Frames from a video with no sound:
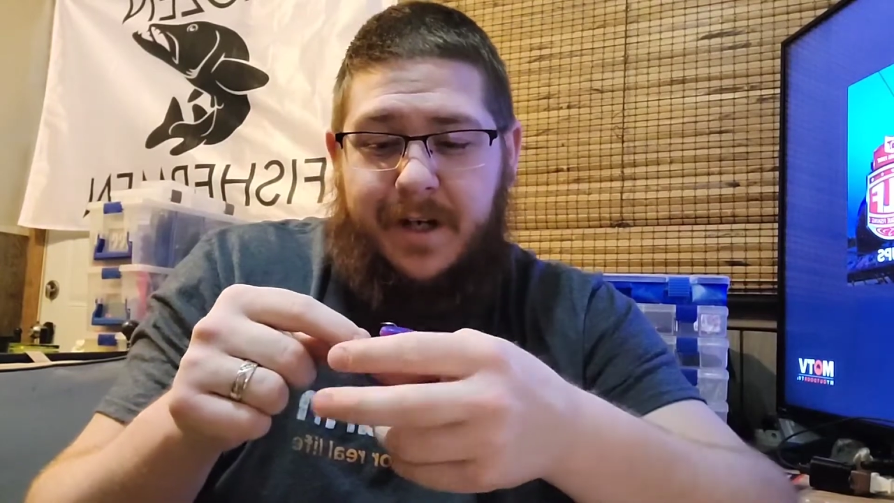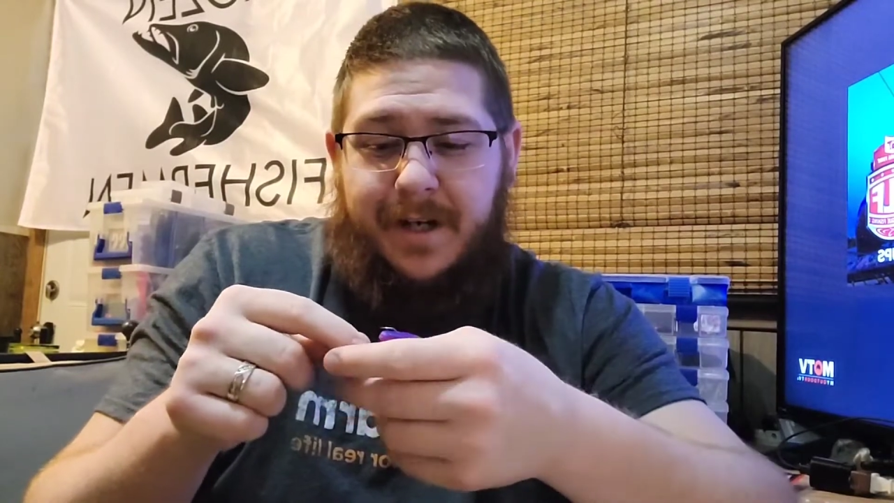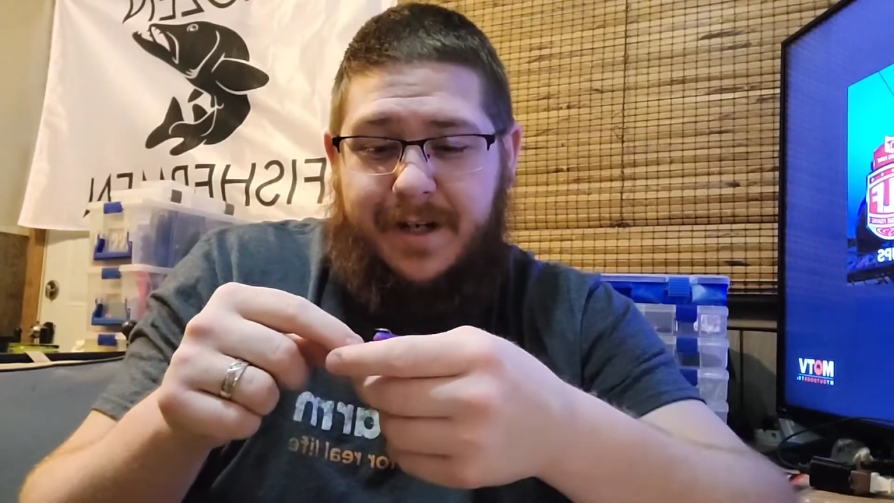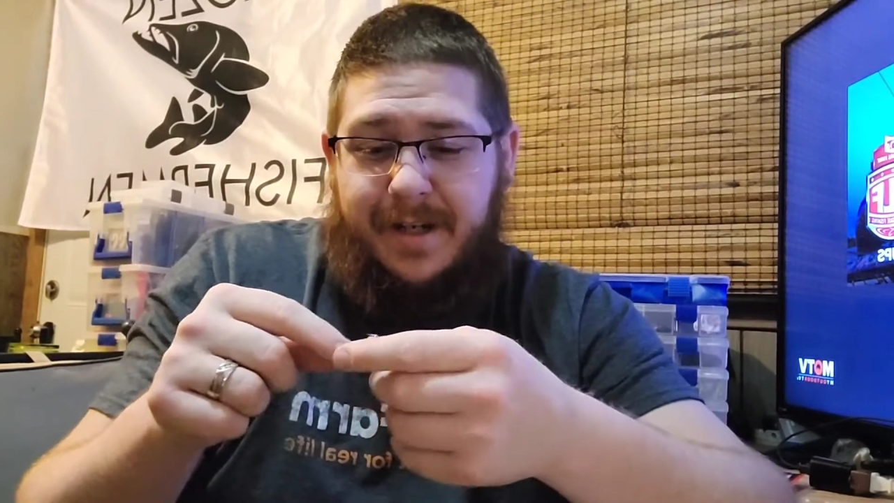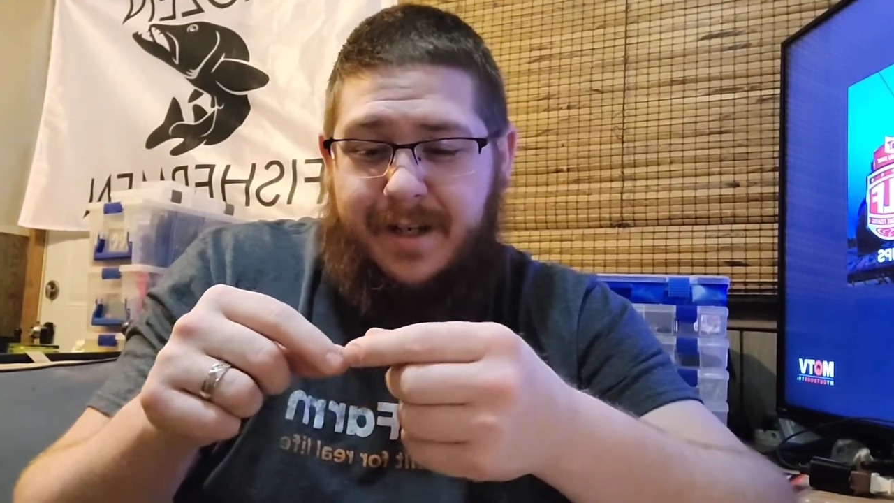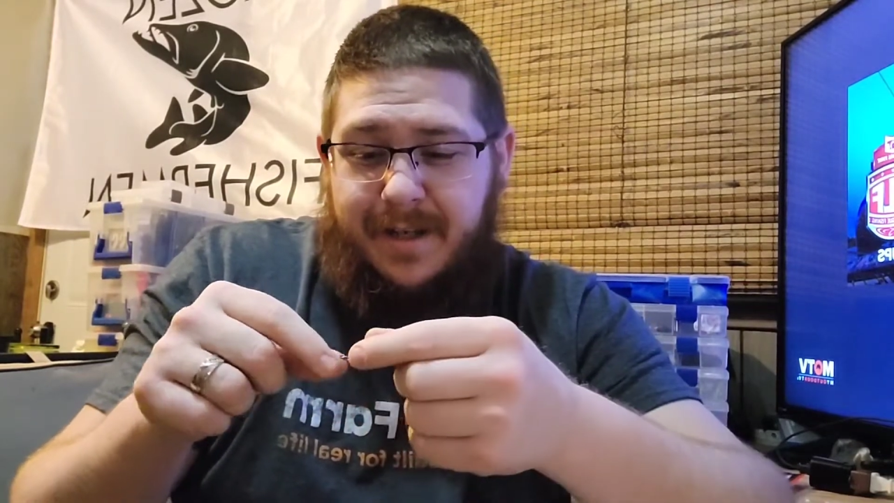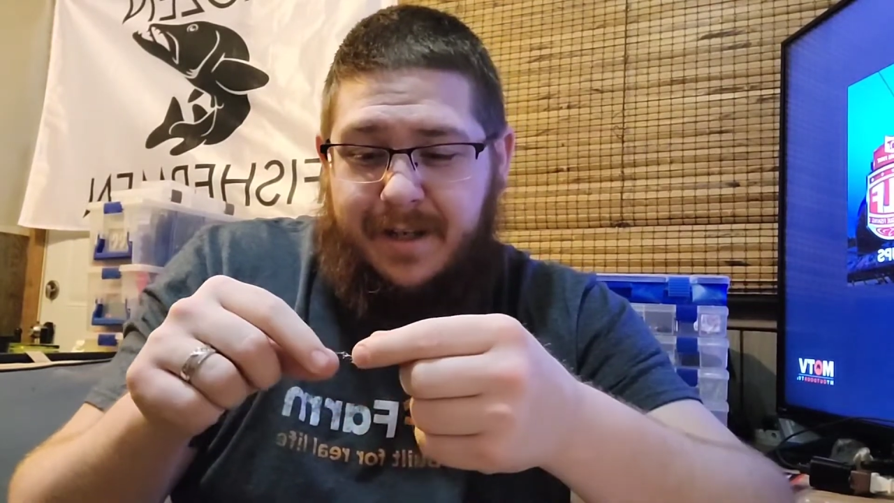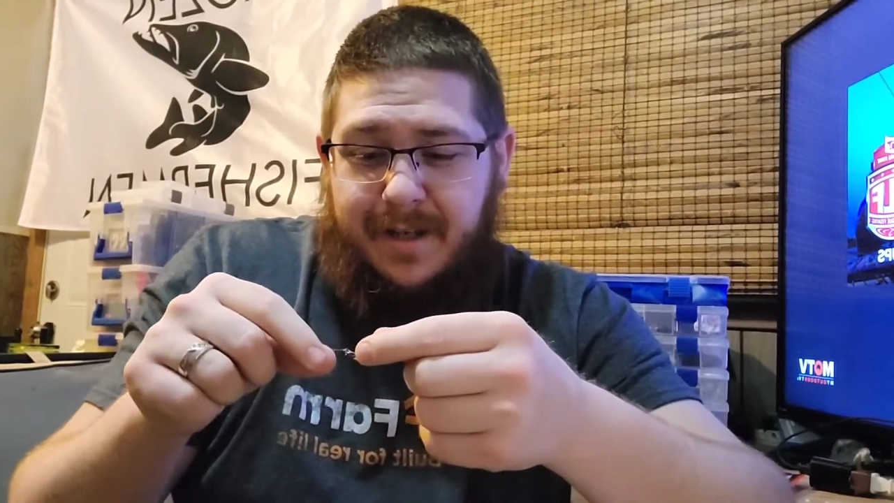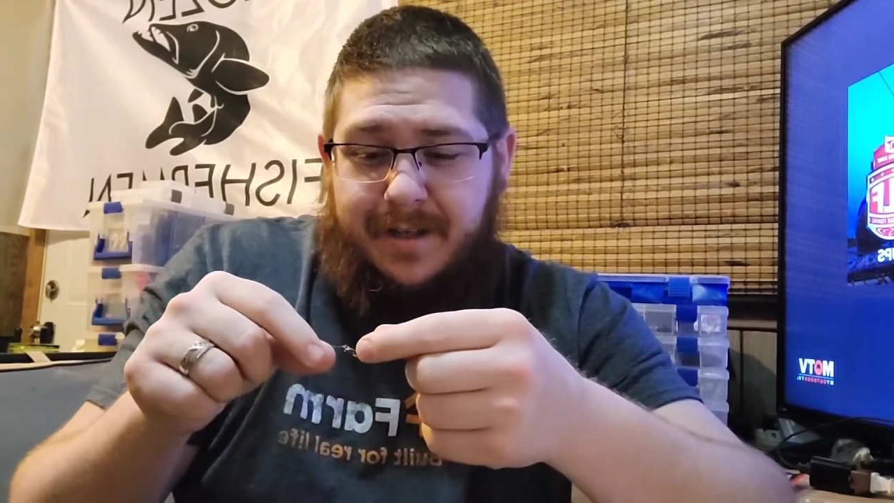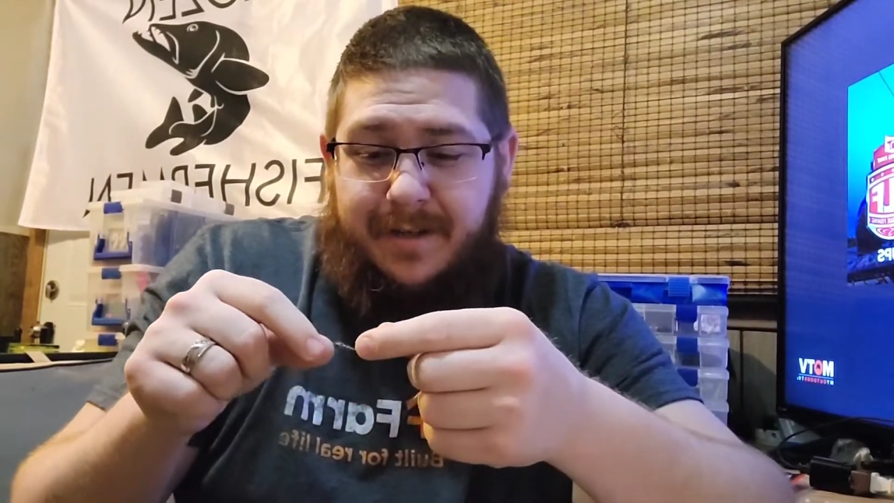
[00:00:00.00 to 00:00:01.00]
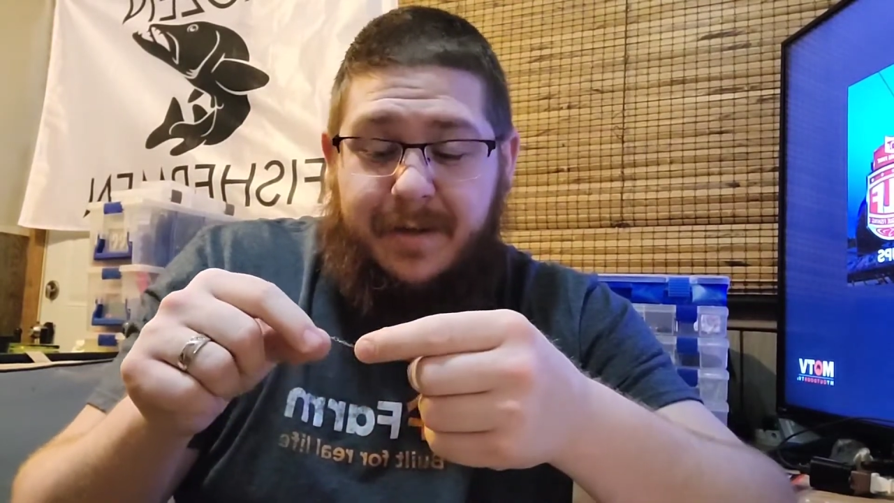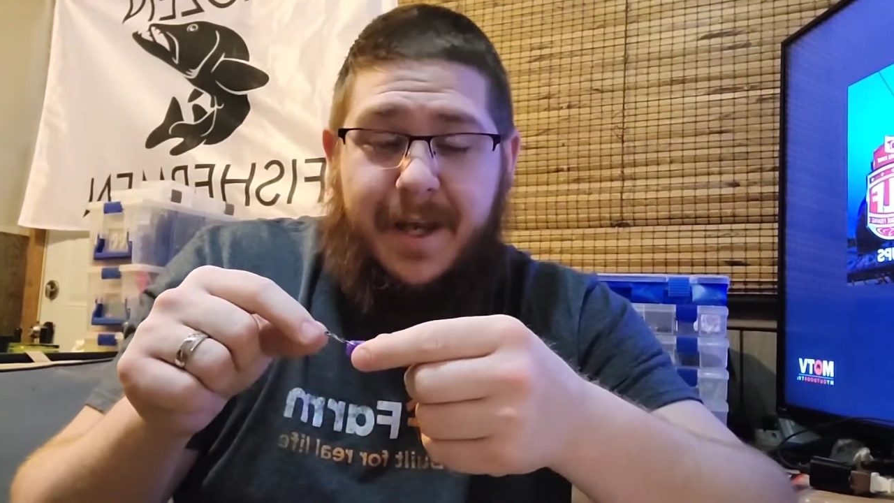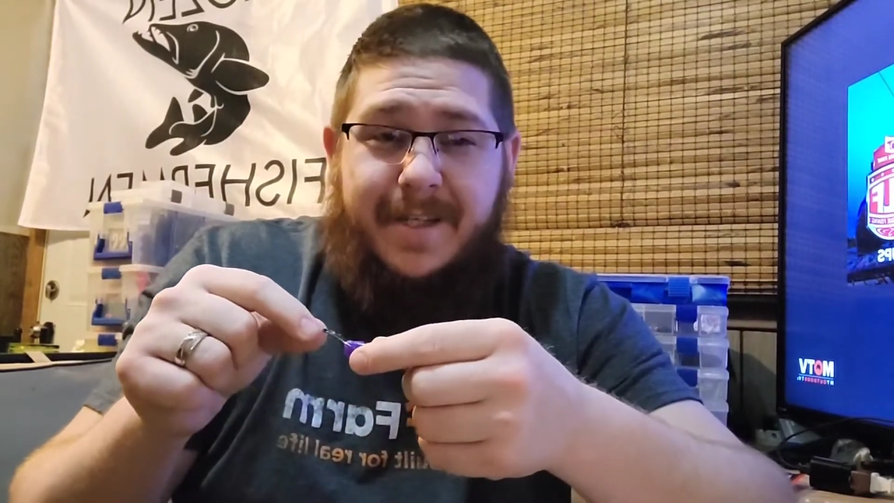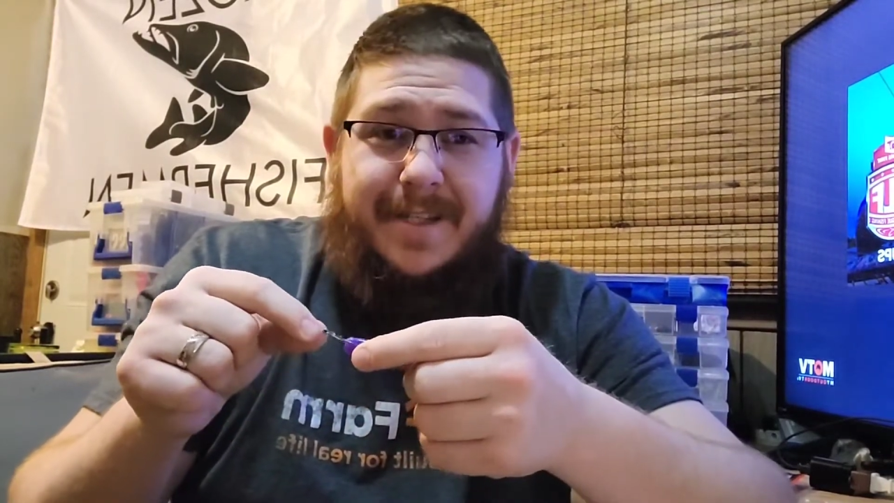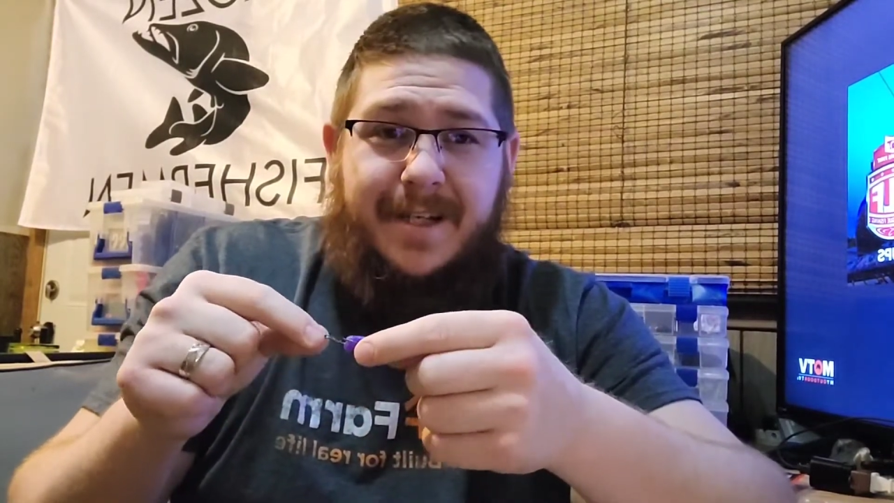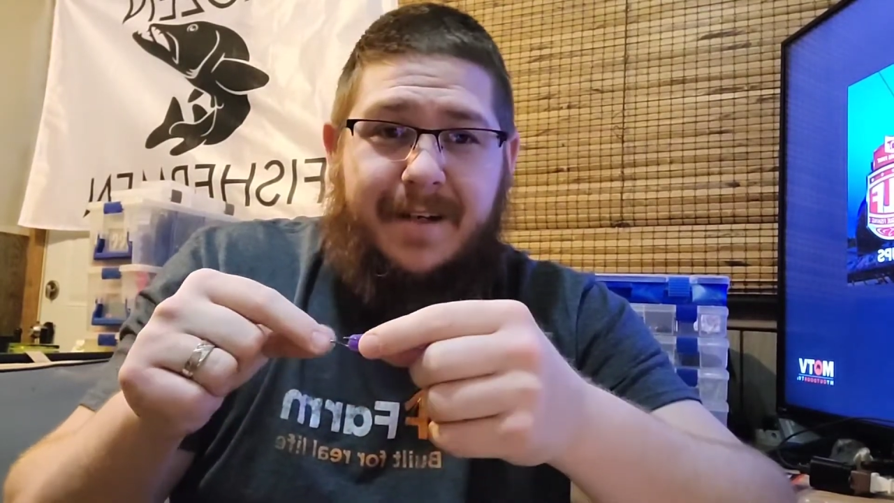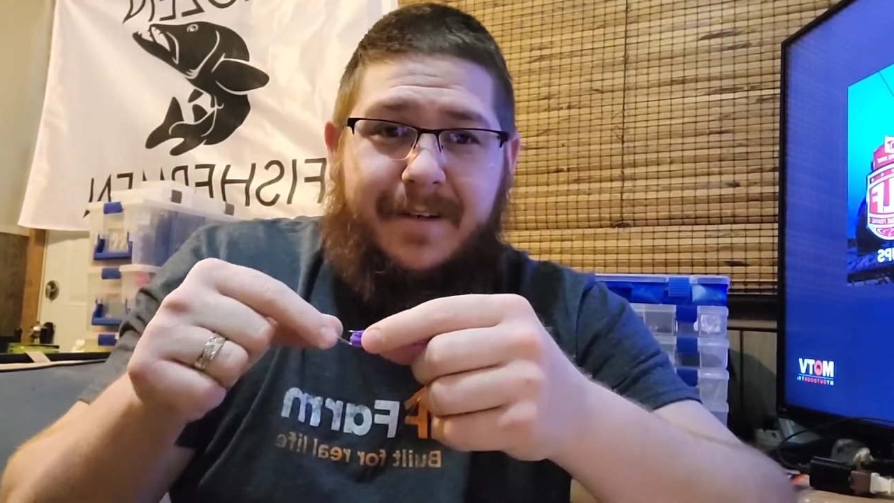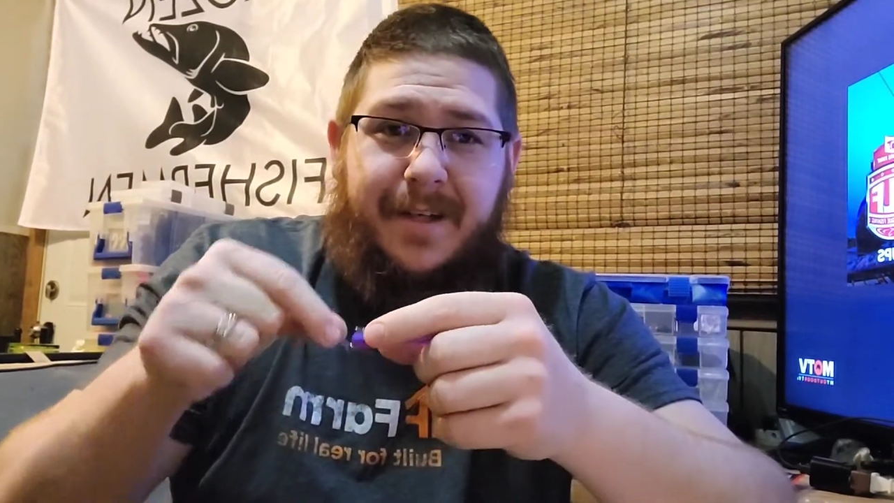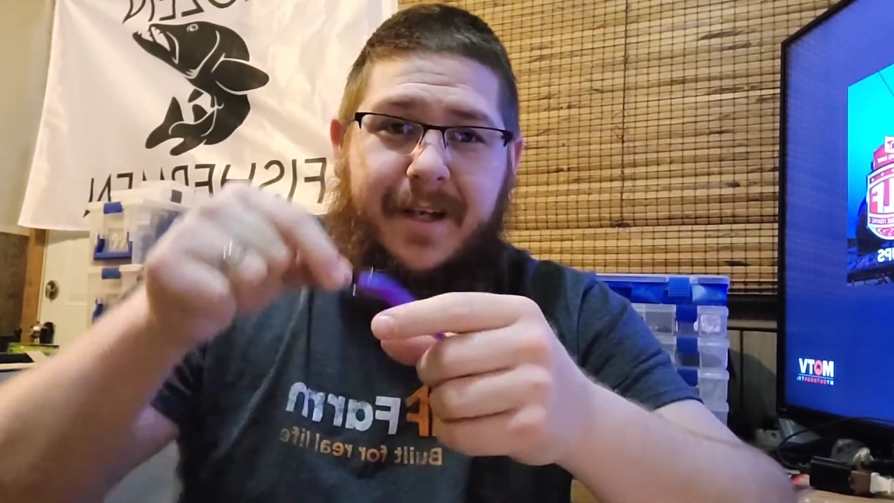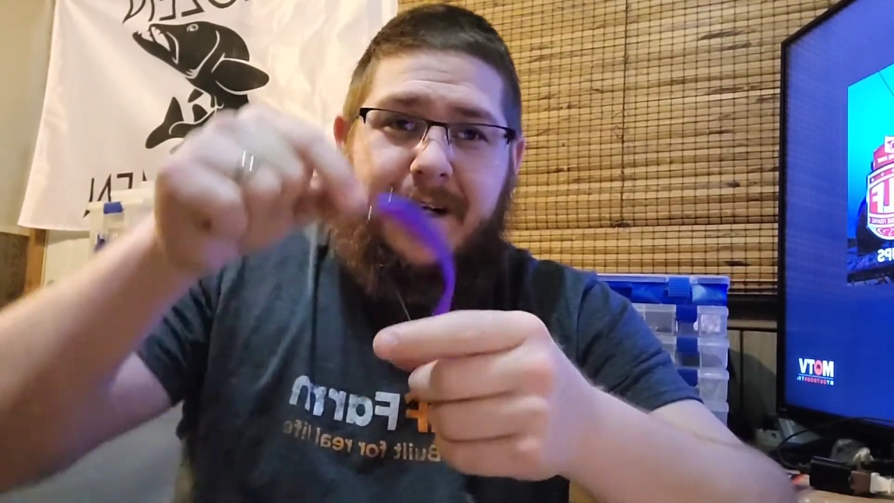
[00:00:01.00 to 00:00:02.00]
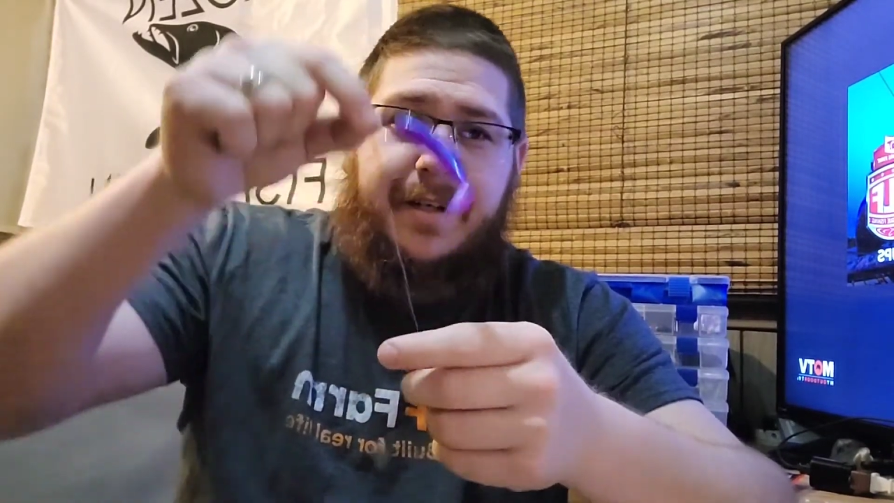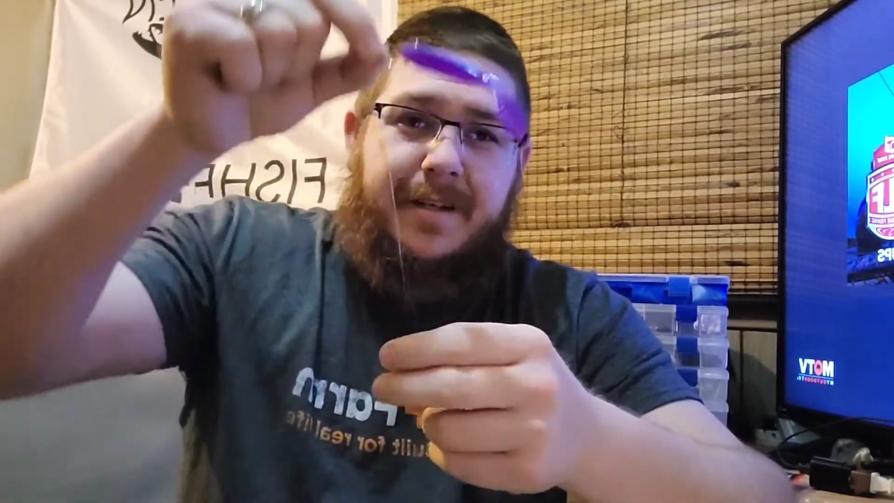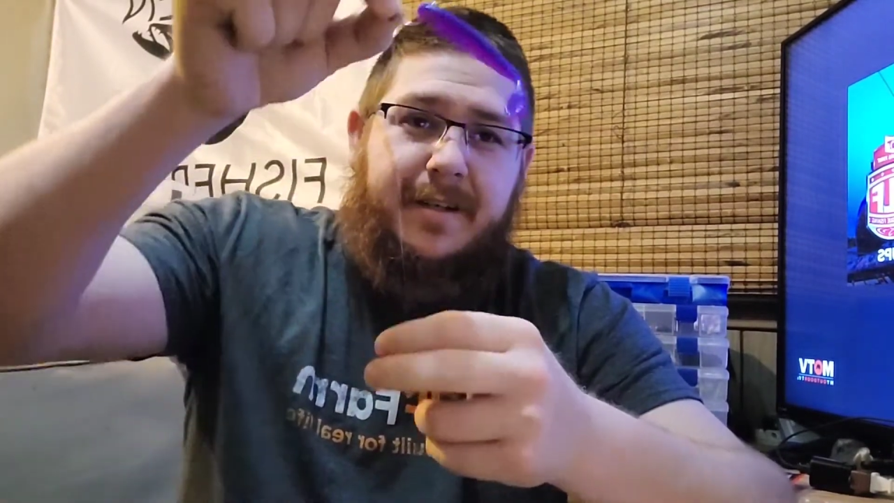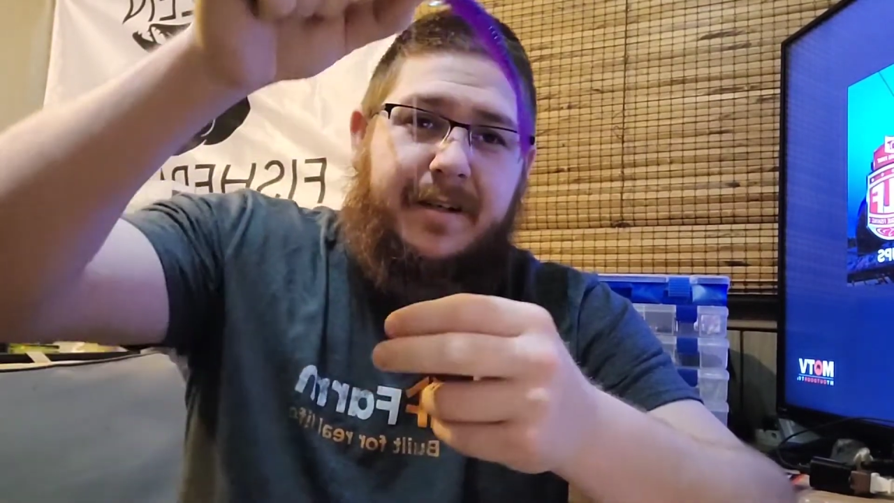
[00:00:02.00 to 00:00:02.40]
And you cast it out there,